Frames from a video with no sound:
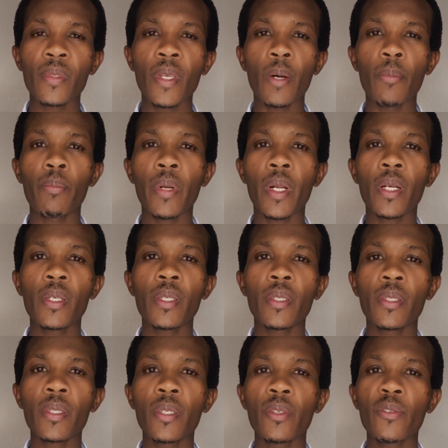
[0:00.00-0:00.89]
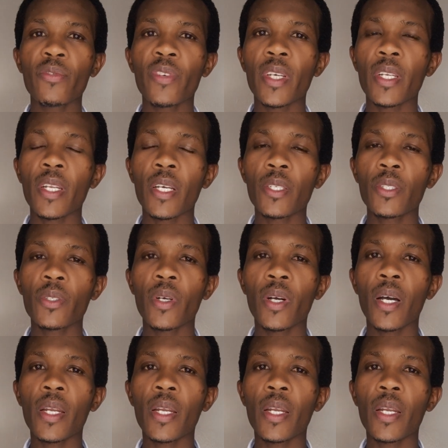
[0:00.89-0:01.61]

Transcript: a practicing financial